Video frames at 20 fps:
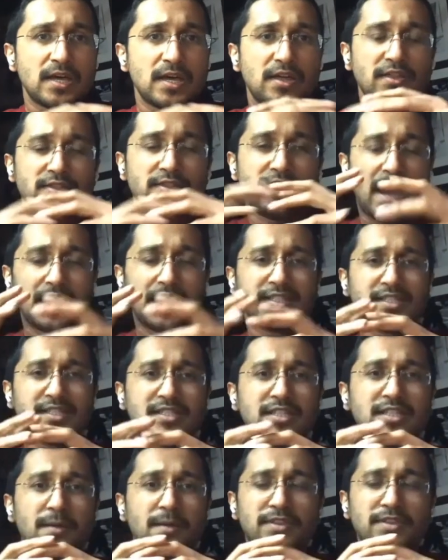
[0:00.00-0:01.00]
that's
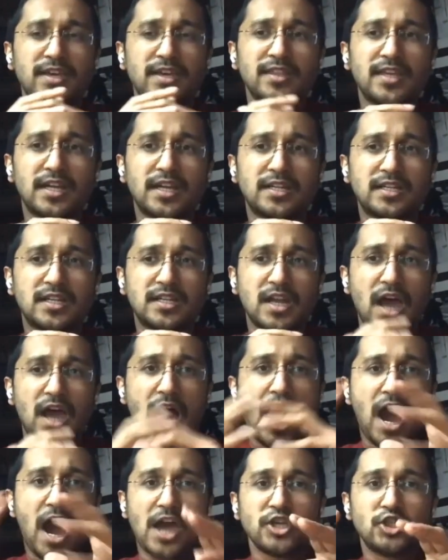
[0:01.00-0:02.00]
something that I